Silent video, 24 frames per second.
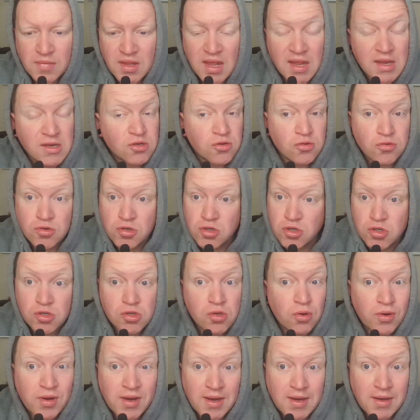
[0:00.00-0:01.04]
Yeah, she was just
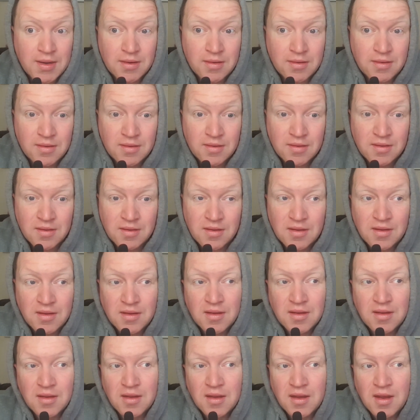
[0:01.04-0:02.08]
done in.
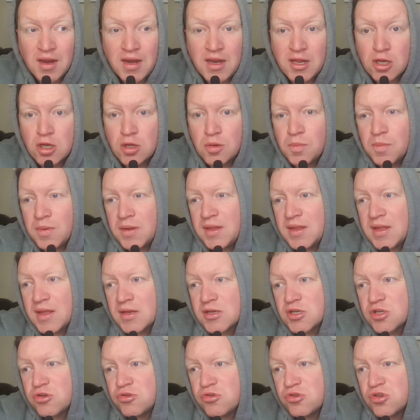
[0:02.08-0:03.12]
And it could be
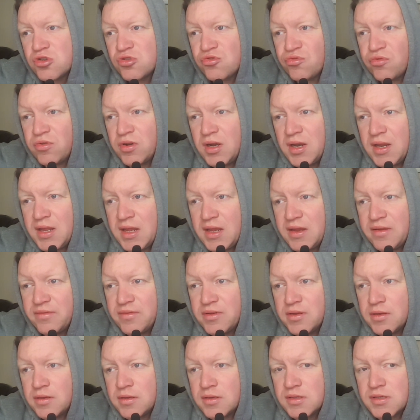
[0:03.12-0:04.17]
that she was just
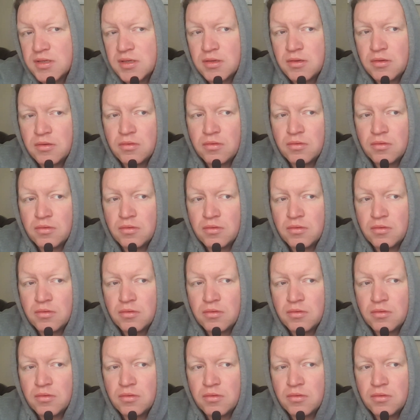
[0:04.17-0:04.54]
relieved to